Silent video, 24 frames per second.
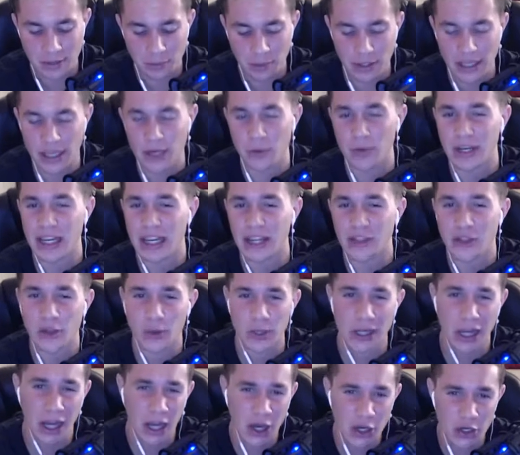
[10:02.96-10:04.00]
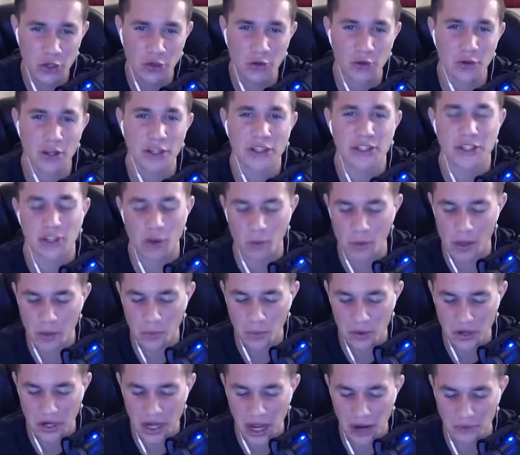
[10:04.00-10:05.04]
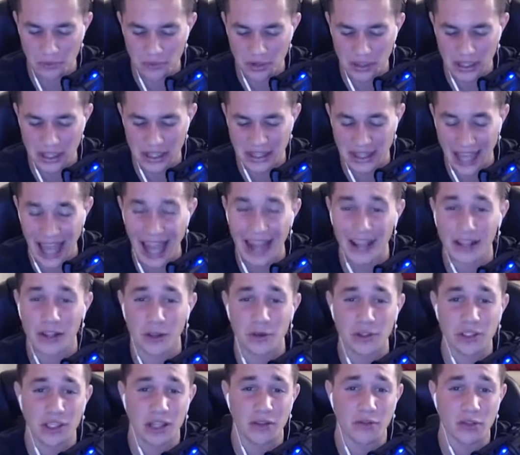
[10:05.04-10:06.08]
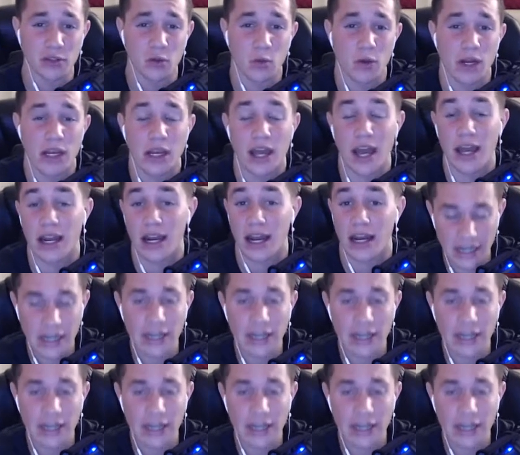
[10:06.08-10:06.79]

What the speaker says: XP, and we need 300, so we're not really that close to level 29.